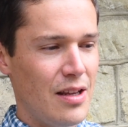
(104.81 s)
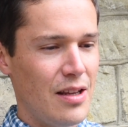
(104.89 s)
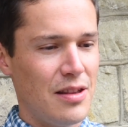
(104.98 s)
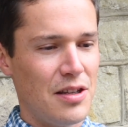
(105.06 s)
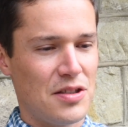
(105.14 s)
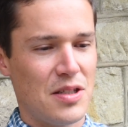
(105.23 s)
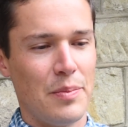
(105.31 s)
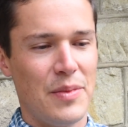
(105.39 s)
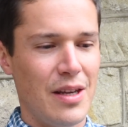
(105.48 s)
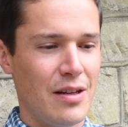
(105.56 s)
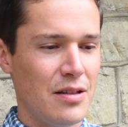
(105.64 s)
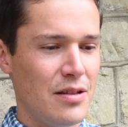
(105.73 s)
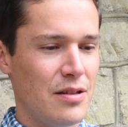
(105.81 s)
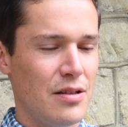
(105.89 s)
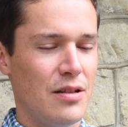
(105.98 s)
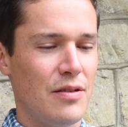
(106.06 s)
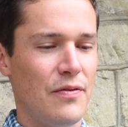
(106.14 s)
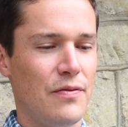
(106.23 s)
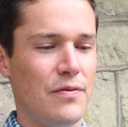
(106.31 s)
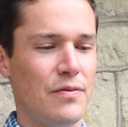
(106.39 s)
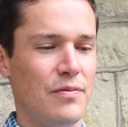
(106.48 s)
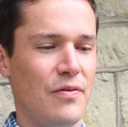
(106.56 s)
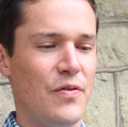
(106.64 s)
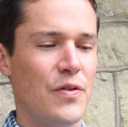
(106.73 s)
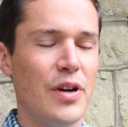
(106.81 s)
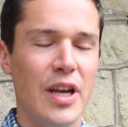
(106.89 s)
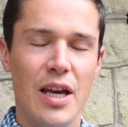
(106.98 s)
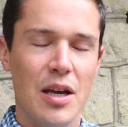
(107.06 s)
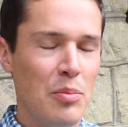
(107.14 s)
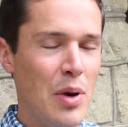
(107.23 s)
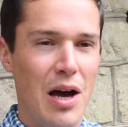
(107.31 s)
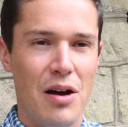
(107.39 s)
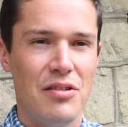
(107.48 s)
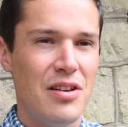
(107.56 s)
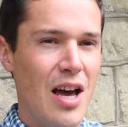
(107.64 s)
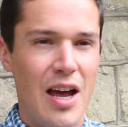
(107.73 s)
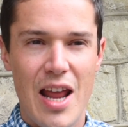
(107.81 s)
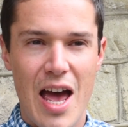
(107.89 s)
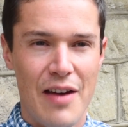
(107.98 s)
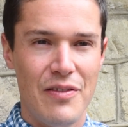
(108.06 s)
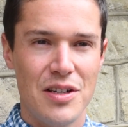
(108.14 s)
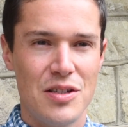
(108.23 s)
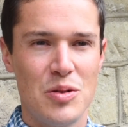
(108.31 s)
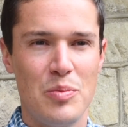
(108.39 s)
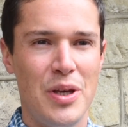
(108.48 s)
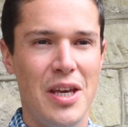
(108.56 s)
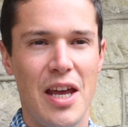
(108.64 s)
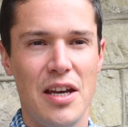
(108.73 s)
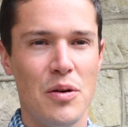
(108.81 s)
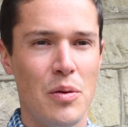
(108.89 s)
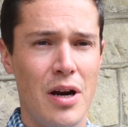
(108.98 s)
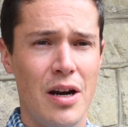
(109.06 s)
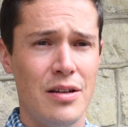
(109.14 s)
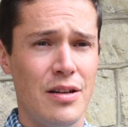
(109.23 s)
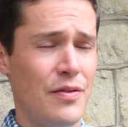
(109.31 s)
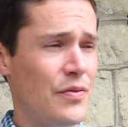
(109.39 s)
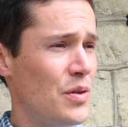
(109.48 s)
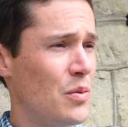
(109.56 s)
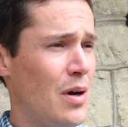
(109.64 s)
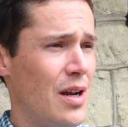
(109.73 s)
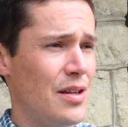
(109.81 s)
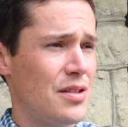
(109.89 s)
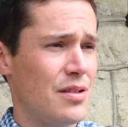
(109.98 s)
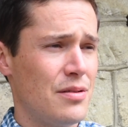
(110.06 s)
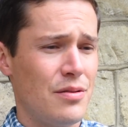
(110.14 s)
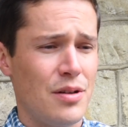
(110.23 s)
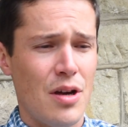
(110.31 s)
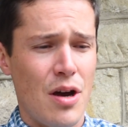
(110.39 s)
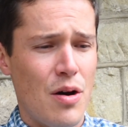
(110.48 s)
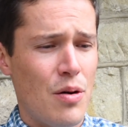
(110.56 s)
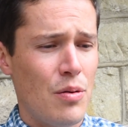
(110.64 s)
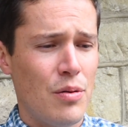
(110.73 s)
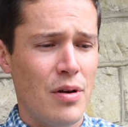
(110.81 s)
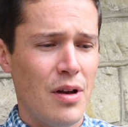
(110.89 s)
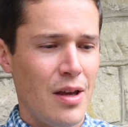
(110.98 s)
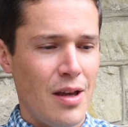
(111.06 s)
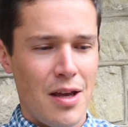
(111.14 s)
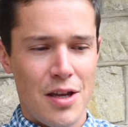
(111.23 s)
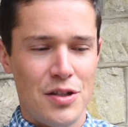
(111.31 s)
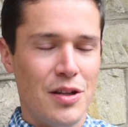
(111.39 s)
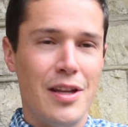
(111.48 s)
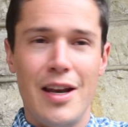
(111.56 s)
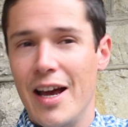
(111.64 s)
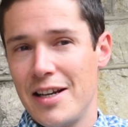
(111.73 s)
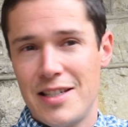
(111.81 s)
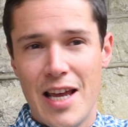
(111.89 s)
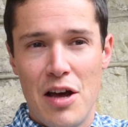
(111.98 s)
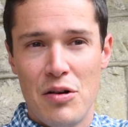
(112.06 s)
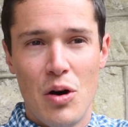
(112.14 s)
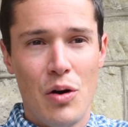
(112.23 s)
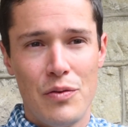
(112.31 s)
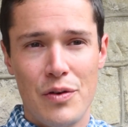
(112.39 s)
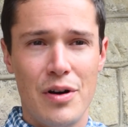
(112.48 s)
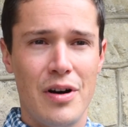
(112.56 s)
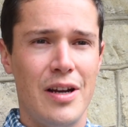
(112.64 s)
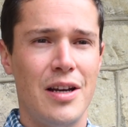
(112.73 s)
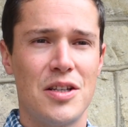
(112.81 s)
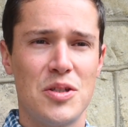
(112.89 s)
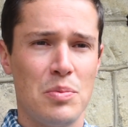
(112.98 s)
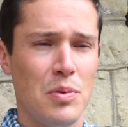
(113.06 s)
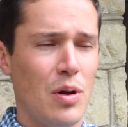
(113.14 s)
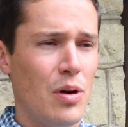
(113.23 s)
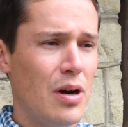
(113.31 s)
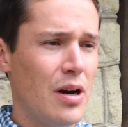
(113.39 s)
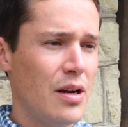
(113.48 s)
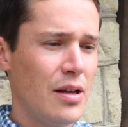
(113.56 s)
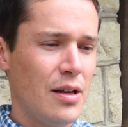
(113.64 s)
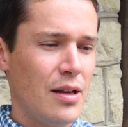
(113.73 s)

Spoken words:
there's something freeing about not having to be anywhere, and if you wanted to go to the next town over and explore,